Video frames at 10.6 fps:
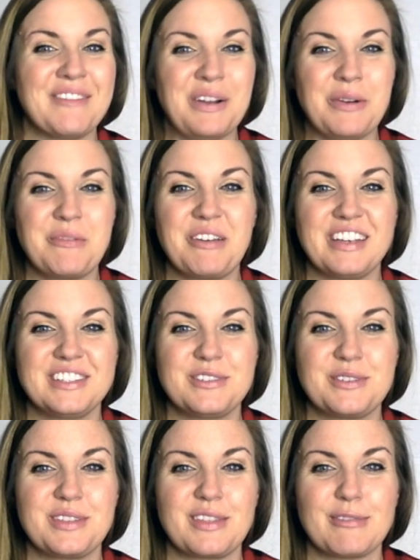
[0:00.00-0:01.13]
and I hope you guys
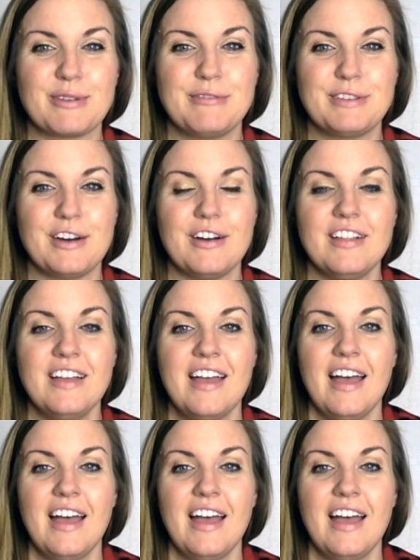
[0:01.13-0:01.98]
enjoyed the thrift haul.